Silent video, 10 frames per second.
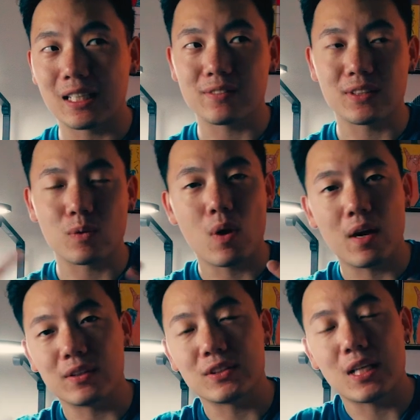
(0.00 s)
at it, I was like,
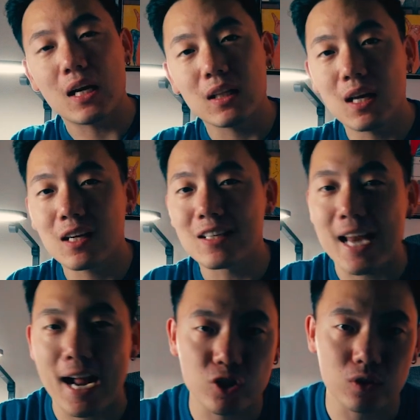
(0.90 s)
wow, there's not a lot of
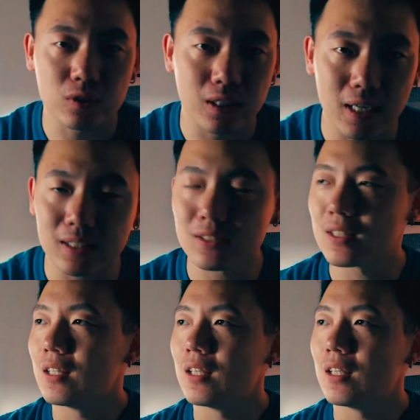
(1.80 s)
natural light.